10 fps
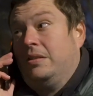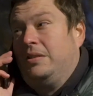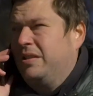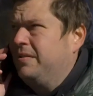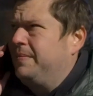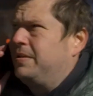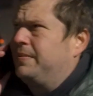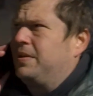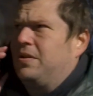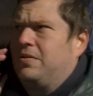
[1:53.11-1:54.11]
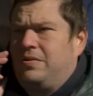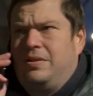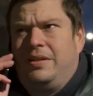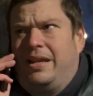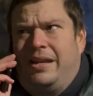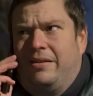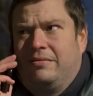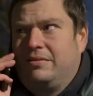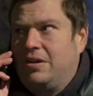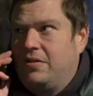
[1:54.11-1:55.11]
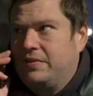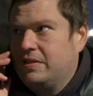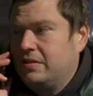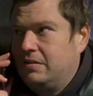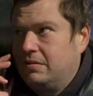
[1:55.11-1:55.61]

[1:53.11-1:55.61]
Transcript: Still in Pittsburgh, though. Couldn't get out. COVID.